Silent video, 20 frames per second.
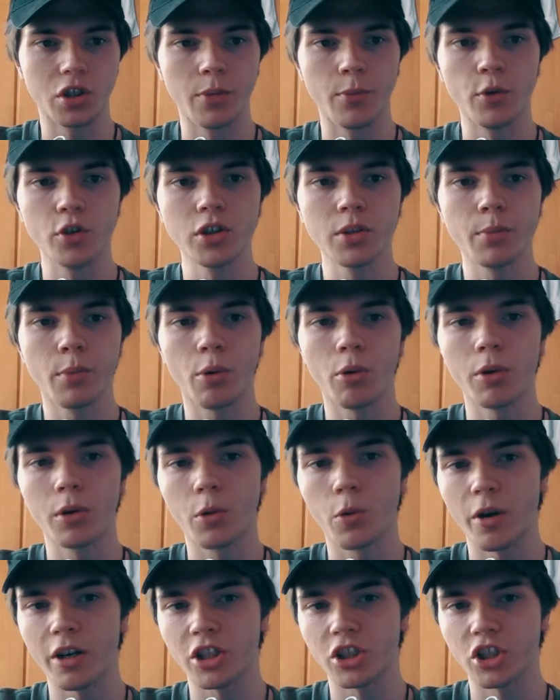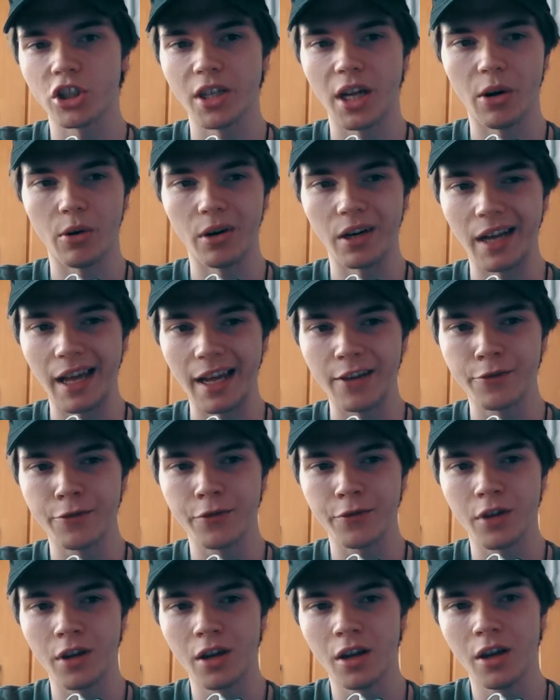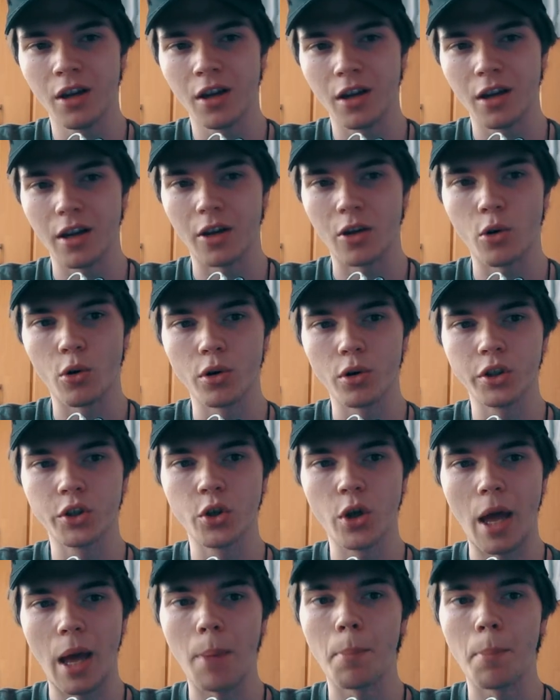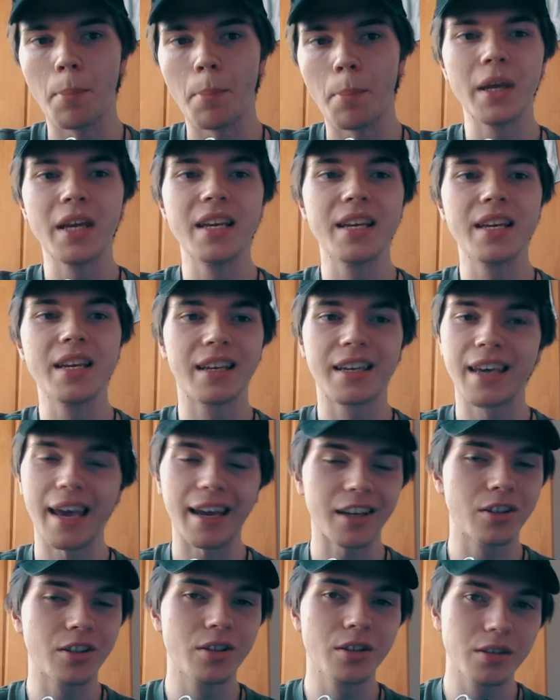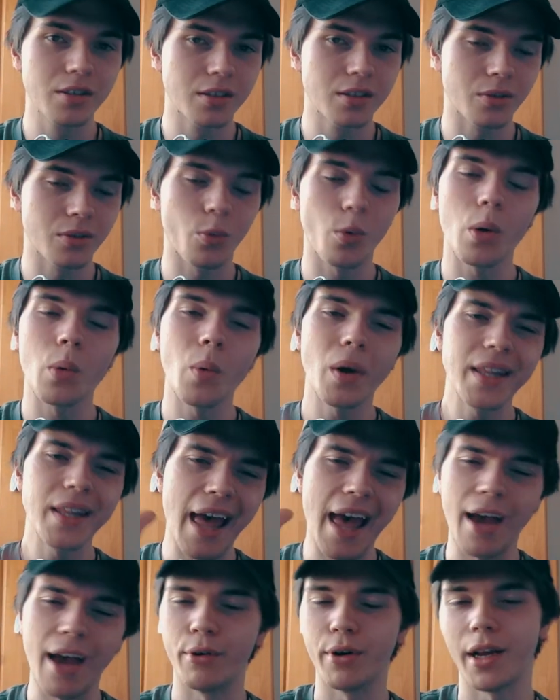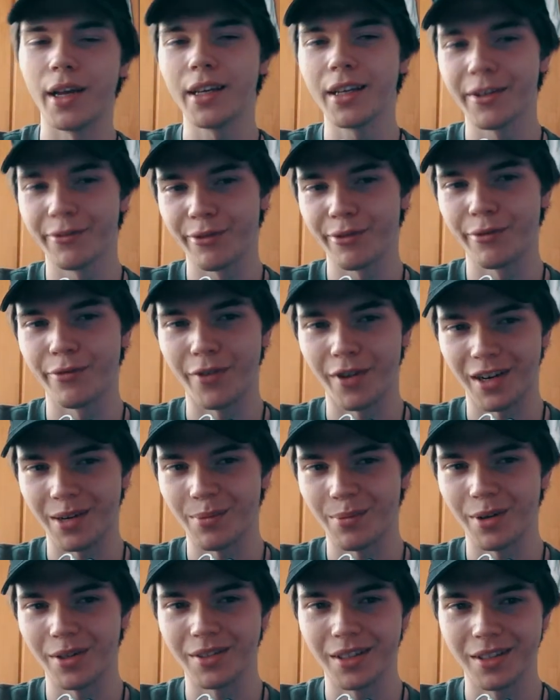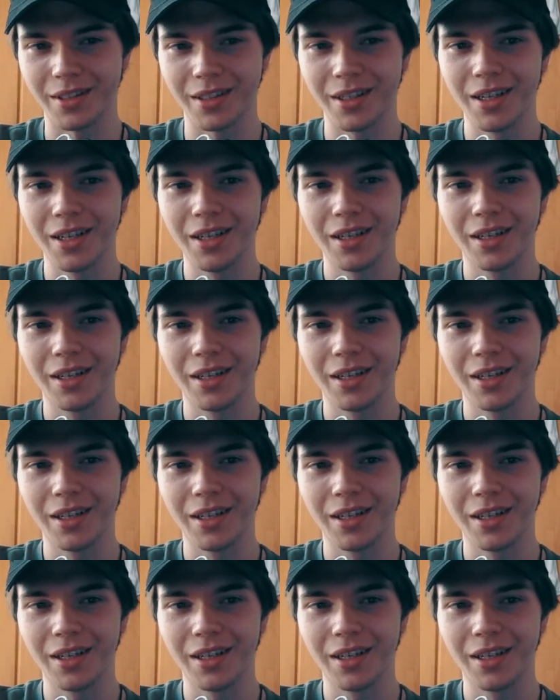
The most important question in our life, according to Epictetus, whatever, I give a fuck about that.